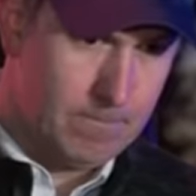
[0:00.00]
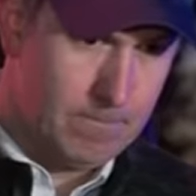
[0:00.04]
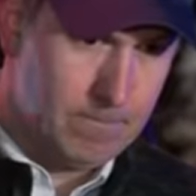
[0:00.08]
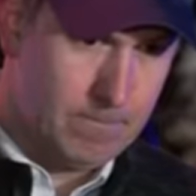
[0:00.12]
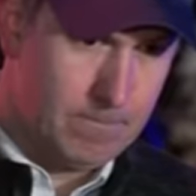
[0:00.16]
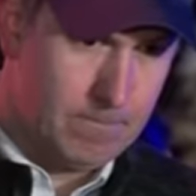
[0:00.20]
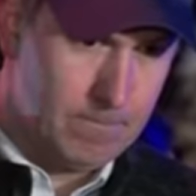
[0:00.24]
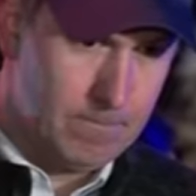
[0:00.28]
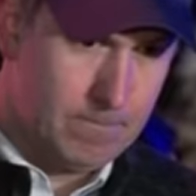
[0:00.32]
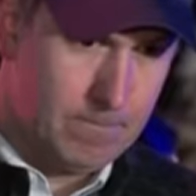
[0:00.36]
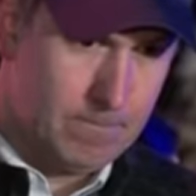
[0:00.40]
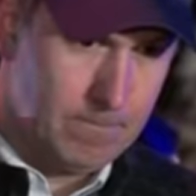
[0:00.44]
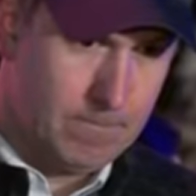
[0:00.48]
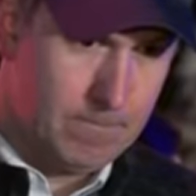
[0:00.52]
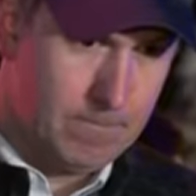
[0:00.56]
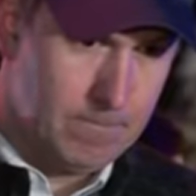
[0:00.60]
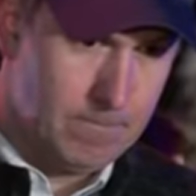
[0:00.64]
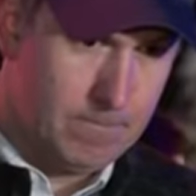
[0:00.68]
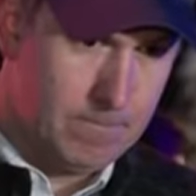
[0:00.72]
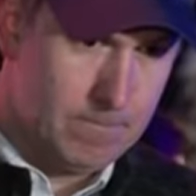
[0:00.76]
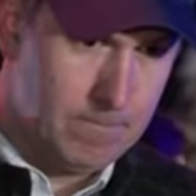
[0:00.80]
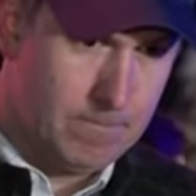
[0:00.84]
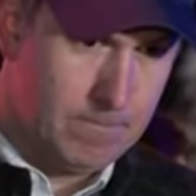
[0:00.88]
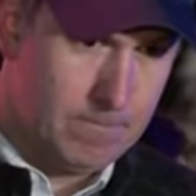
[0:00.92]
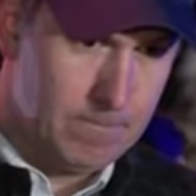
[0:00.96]

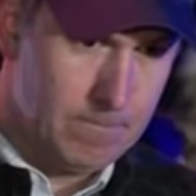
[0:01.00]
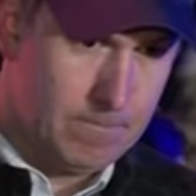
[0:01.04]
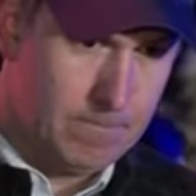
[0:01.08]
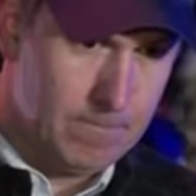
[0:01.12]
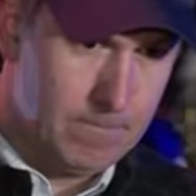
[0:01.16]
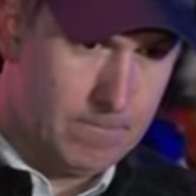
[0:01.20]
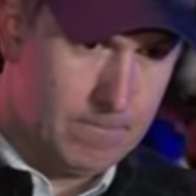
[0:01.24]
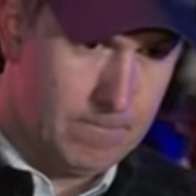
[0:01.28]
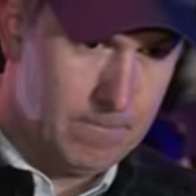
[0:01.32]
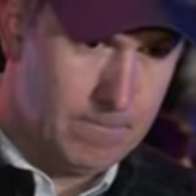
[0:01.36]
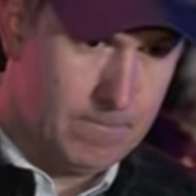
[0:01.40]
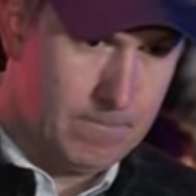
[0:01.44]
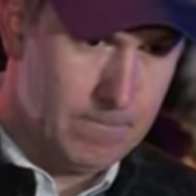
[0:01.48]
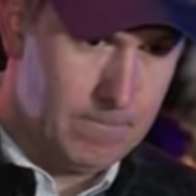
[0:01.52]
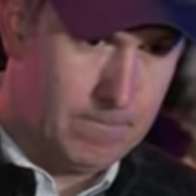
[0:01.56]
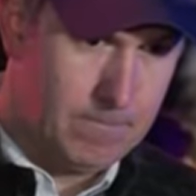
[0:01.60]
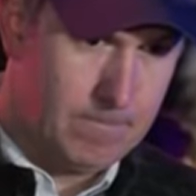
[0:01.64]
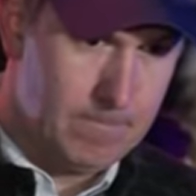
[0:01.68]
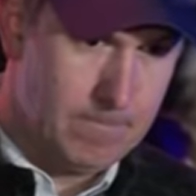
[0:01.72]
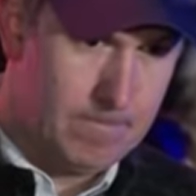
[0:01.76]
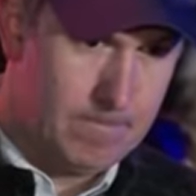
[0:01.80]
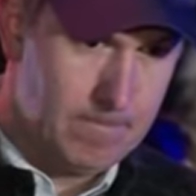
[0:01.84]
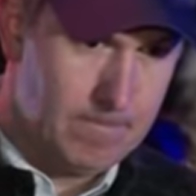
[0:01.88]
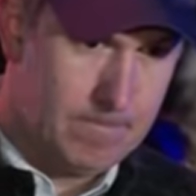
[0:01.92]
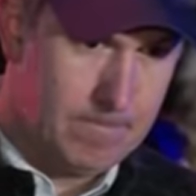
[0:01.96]

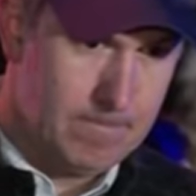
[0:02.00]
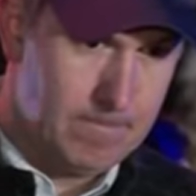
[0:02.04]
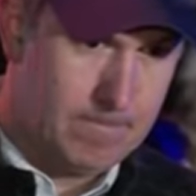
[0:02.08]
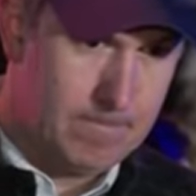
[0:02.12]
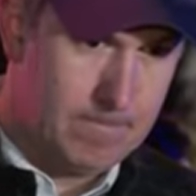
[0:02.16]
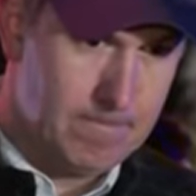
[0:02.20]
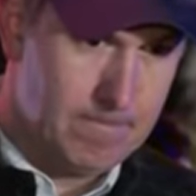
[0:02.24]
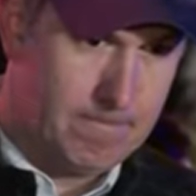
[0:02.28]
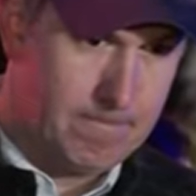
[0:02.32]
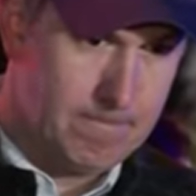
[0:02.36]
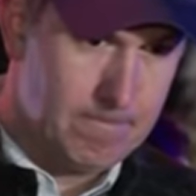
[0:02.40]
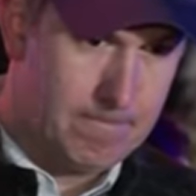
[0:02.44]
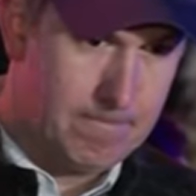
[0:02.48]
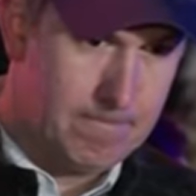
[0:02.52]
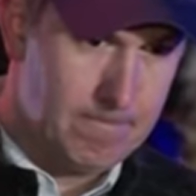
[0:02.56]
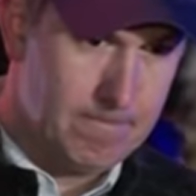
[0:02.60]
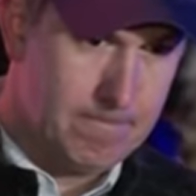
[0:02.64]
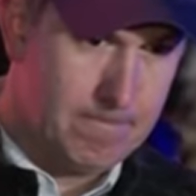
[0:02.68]
[no speech]